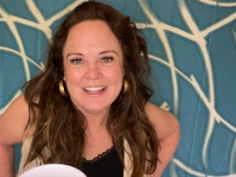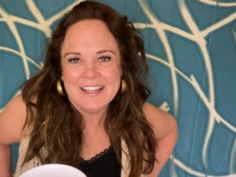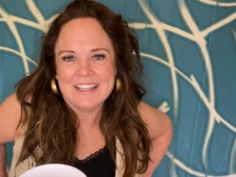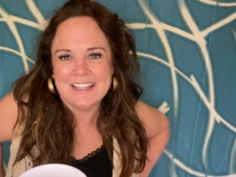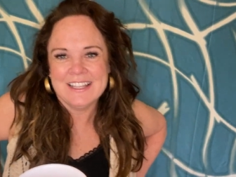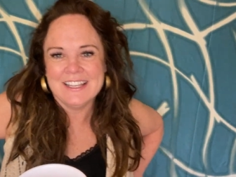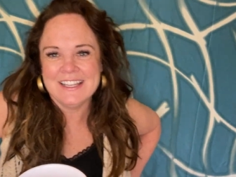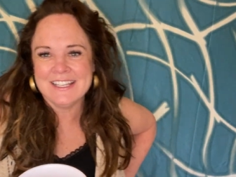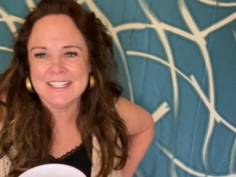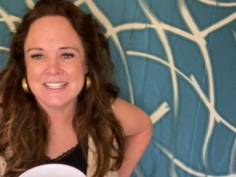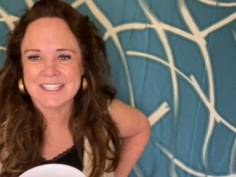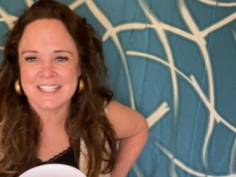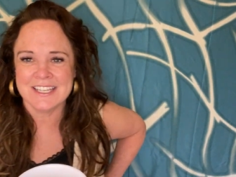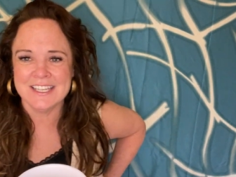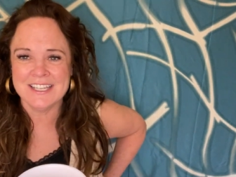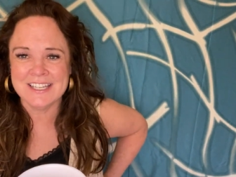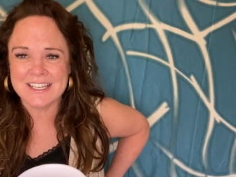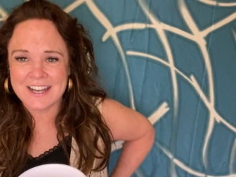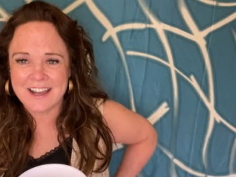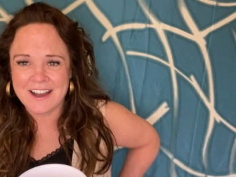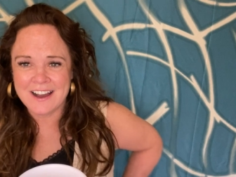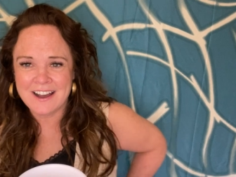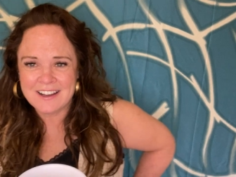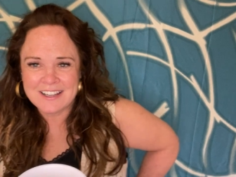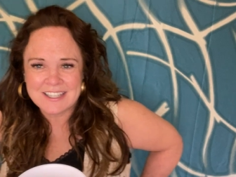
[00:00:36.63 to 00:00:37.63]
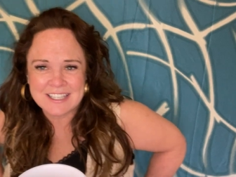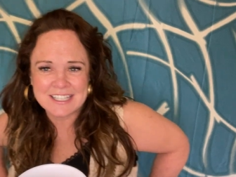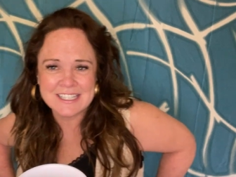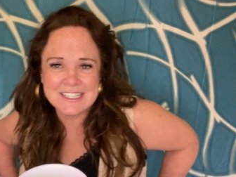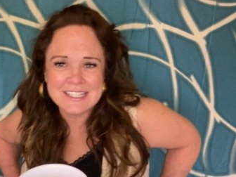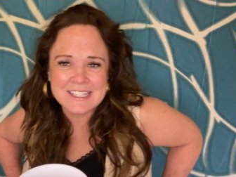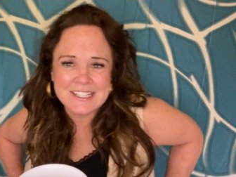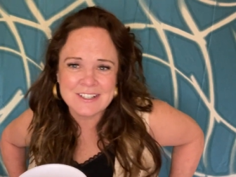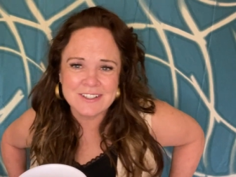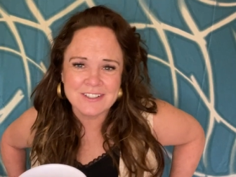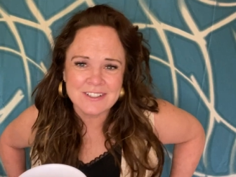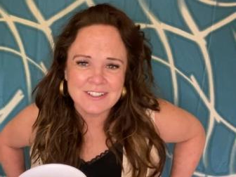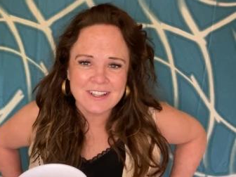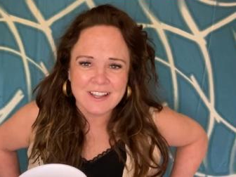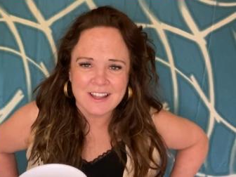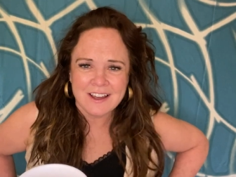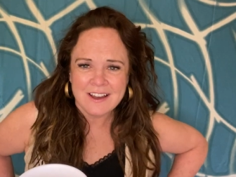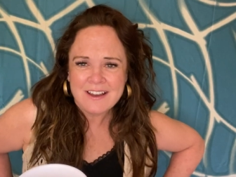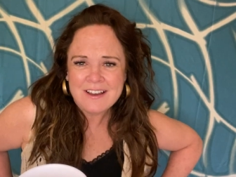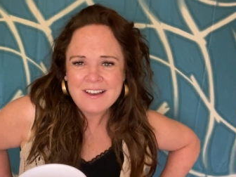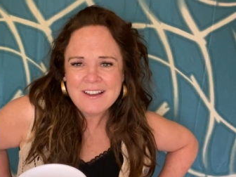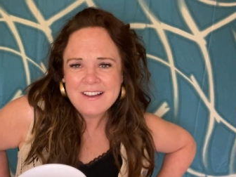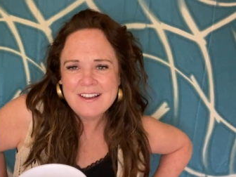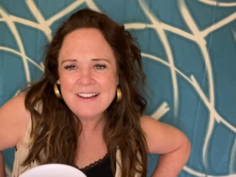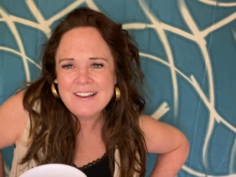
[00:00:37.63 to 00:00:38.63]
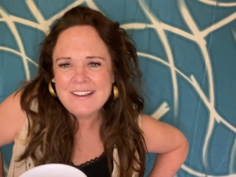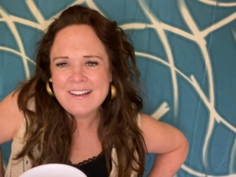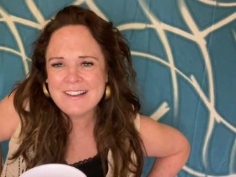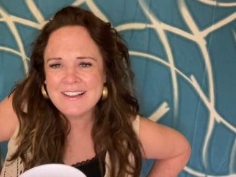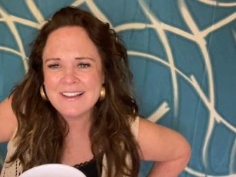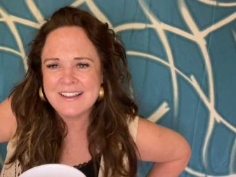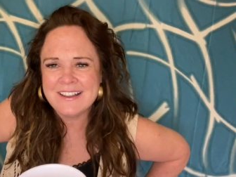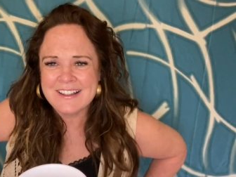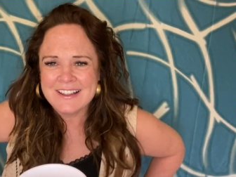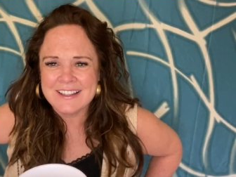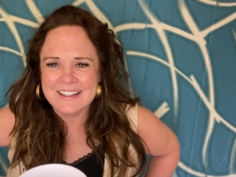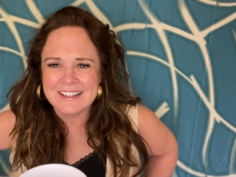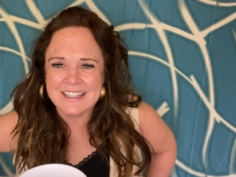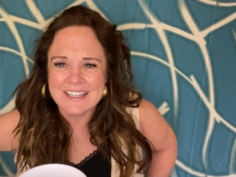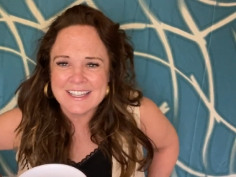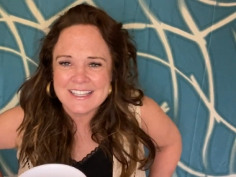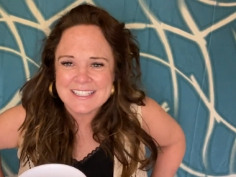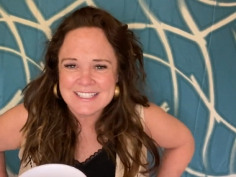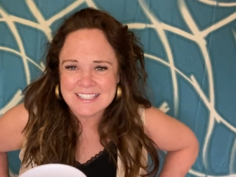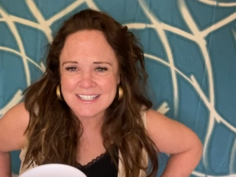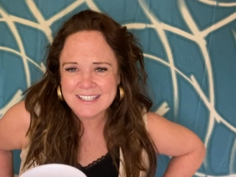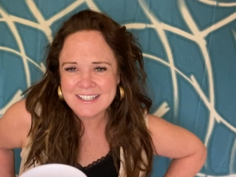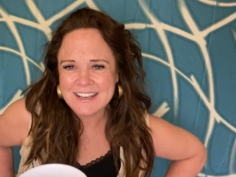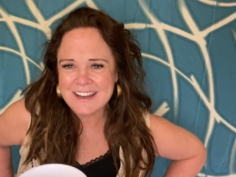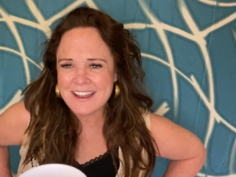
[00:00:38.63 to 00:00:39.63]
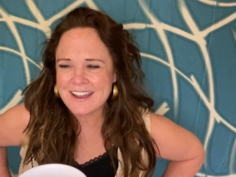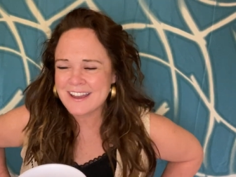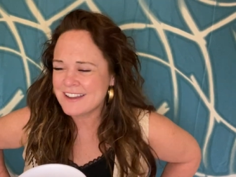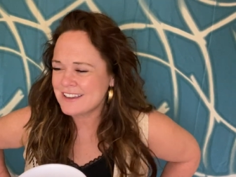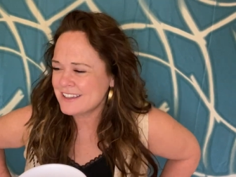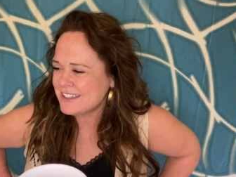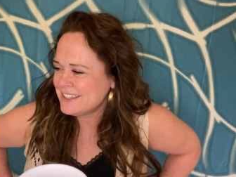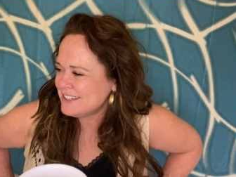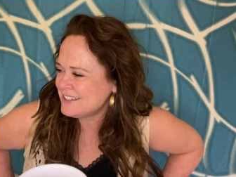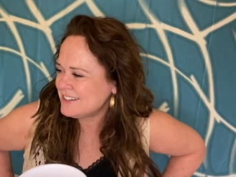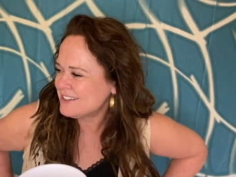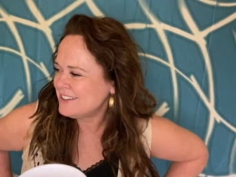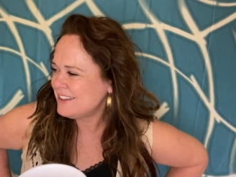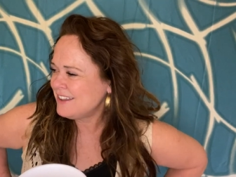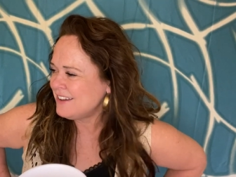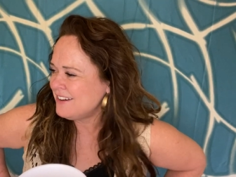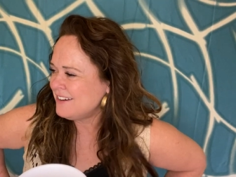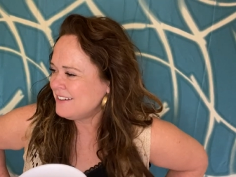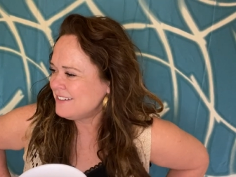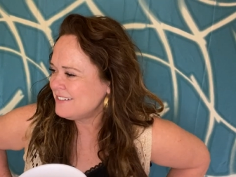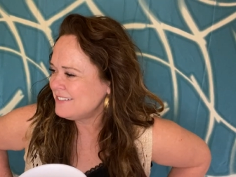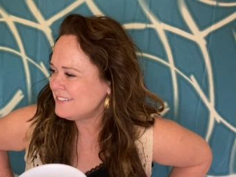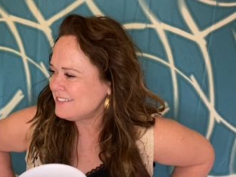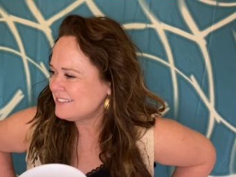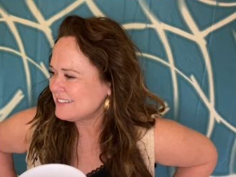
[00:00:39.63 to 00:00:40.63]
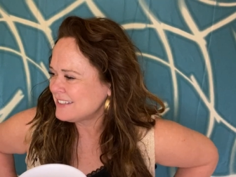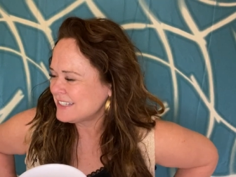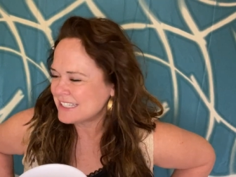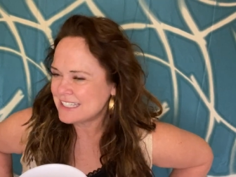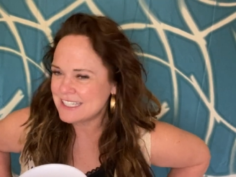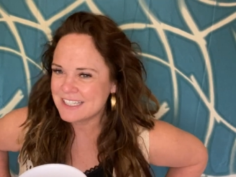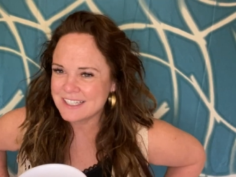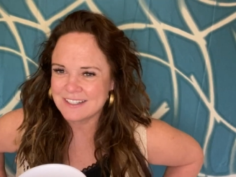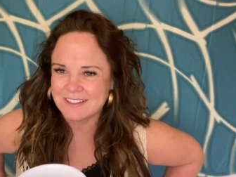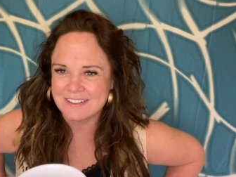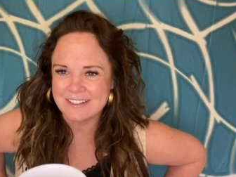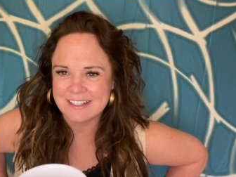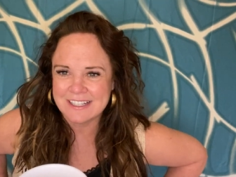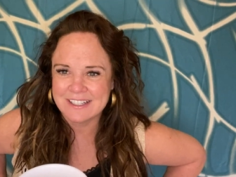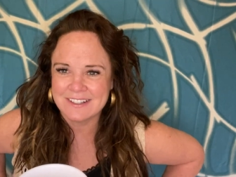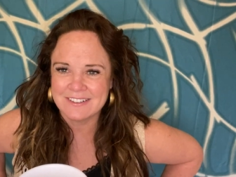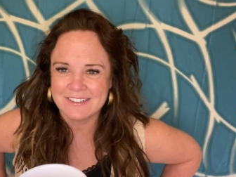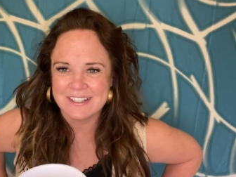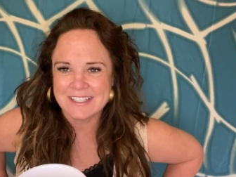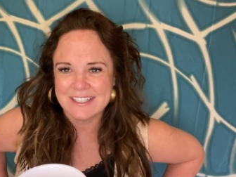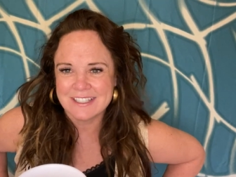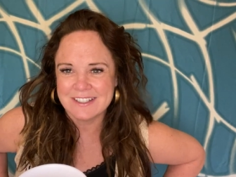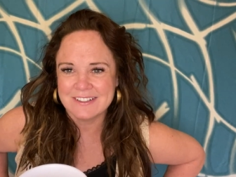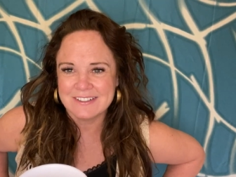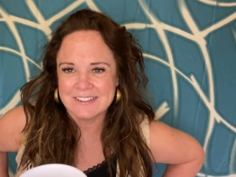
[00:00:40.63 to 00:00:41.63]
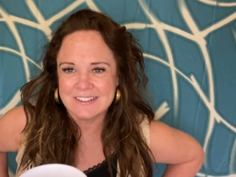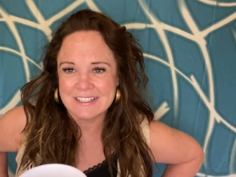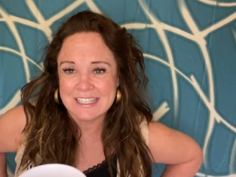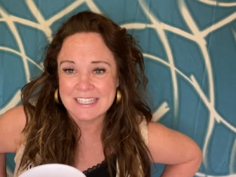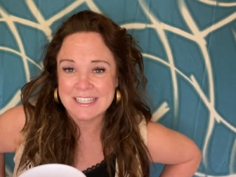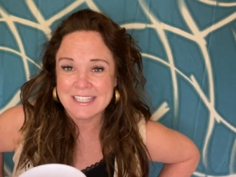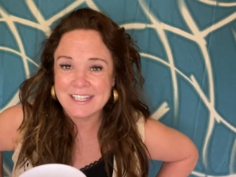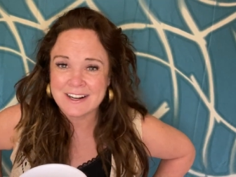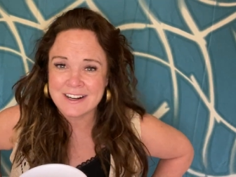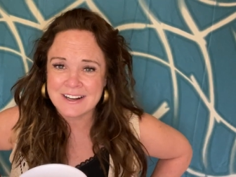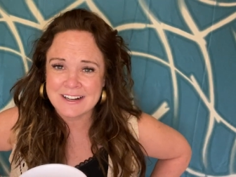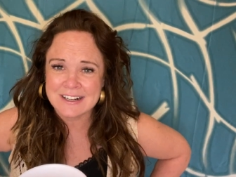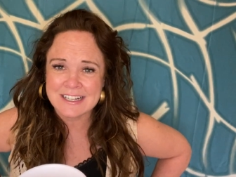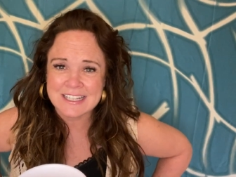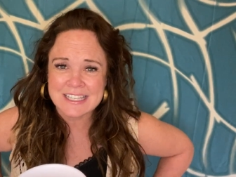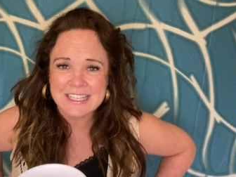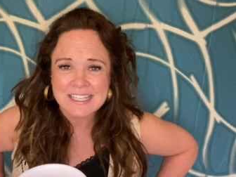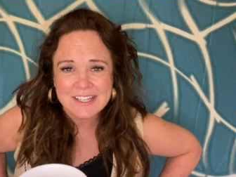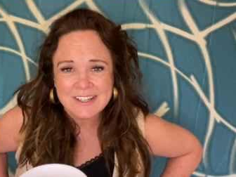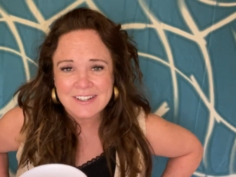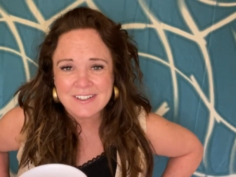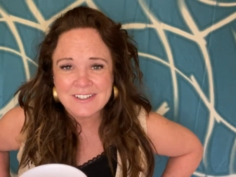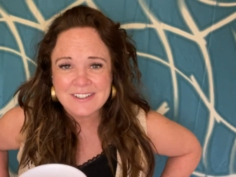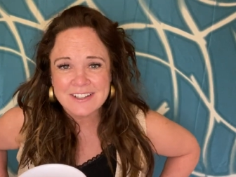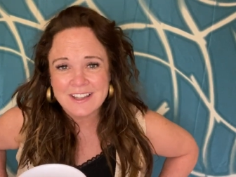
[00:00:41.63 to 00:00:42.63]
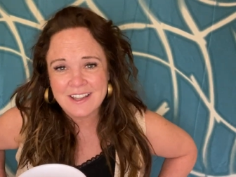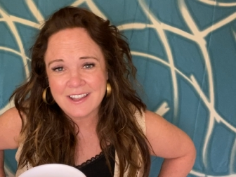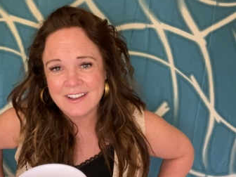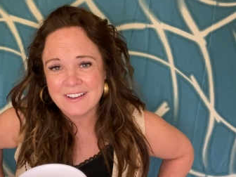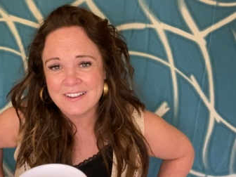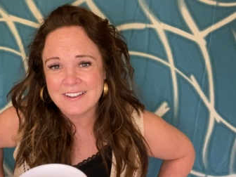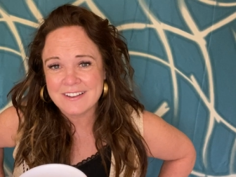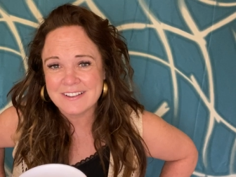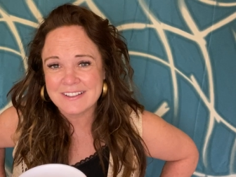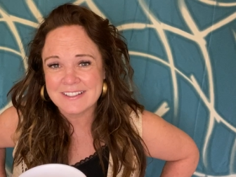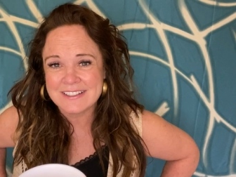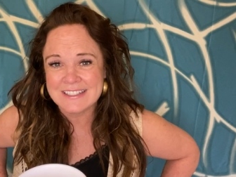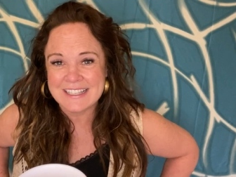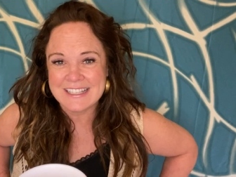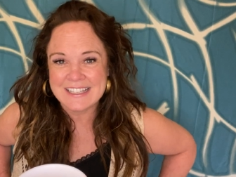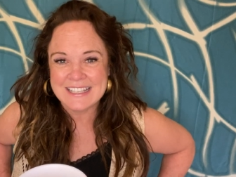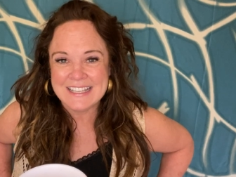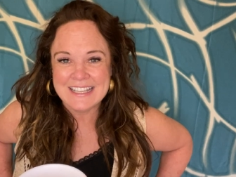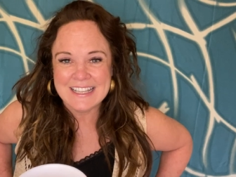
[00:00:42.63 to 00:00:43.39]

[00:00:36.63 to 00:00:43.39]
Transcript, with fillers: Let's get our giggle on. Let's get our giggle on. Giggle, giggle, giggle, get our giggle on.